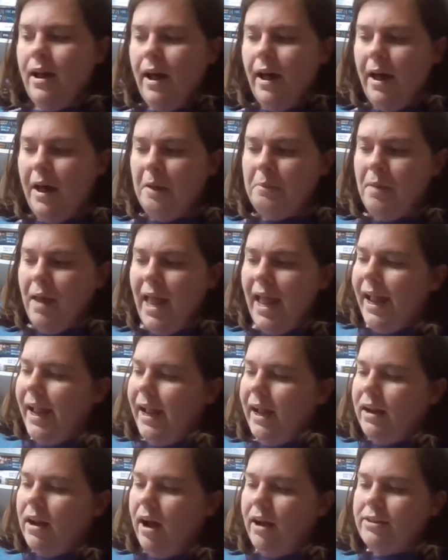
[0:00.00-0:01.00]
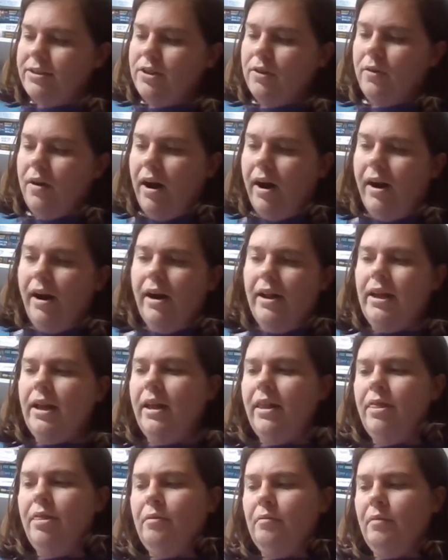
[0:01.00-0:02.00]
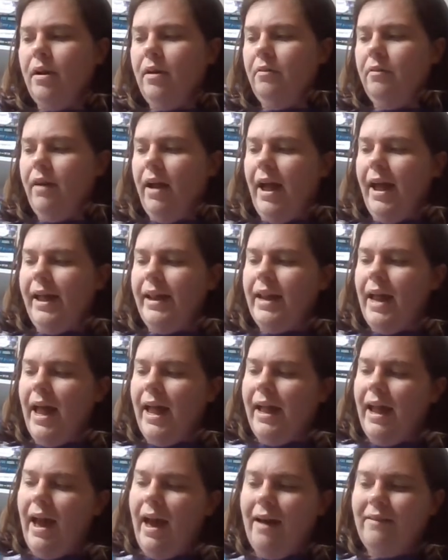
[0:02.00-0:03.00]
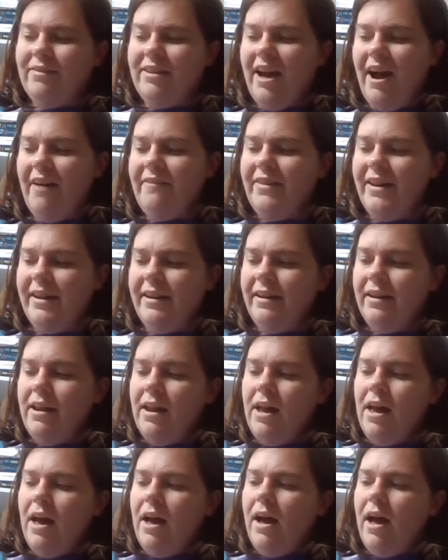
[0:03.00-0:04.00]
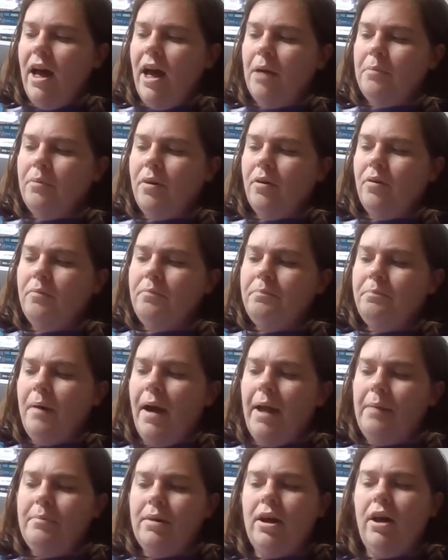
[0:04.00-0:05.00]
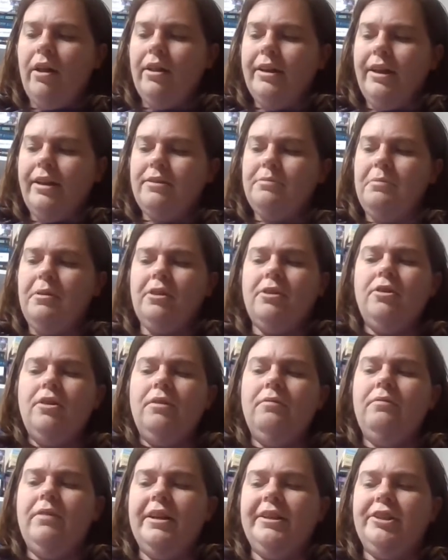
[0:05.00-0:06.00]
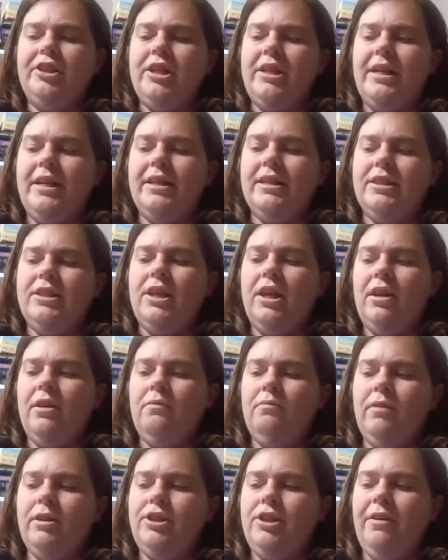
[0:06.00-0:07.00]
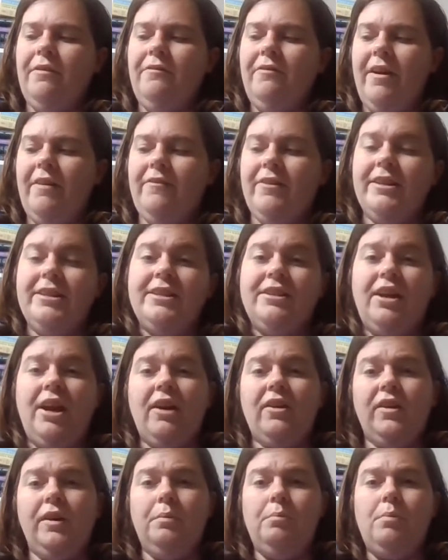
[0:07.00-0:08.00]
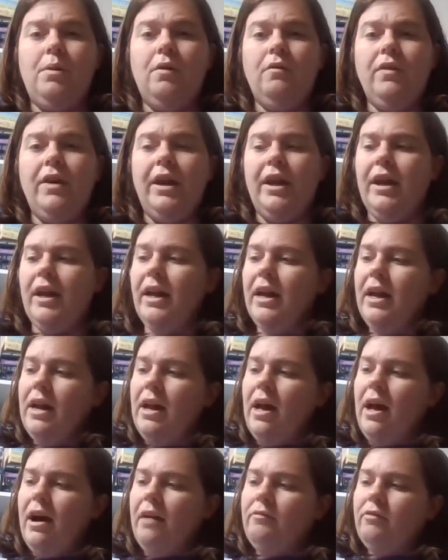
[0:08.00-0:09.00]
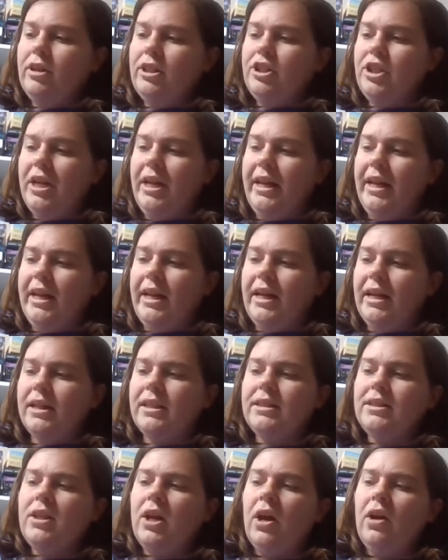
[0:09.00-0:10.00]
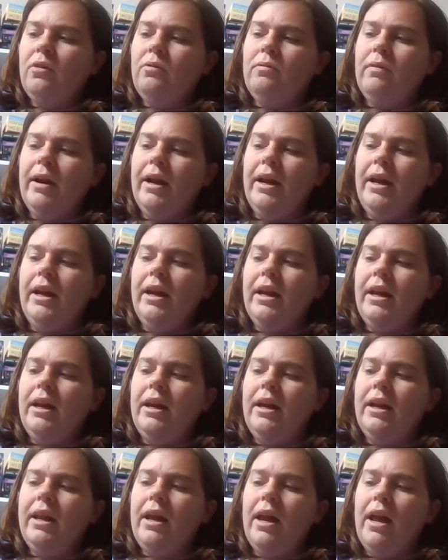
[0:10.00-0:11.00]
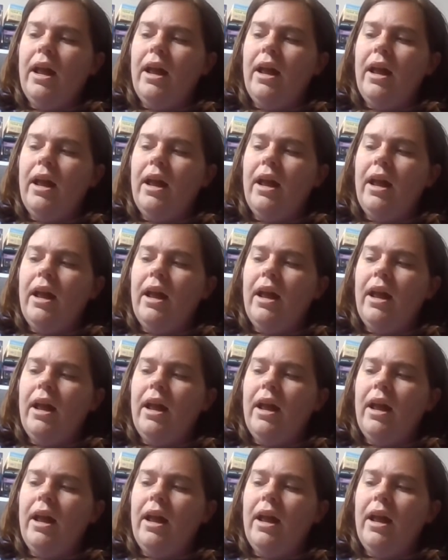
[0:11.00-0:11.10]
Um, and also on Thrill Ride, I have Covet, um, by Macaulay Mulder, which is What's Your Favorite Scary Movie? which is read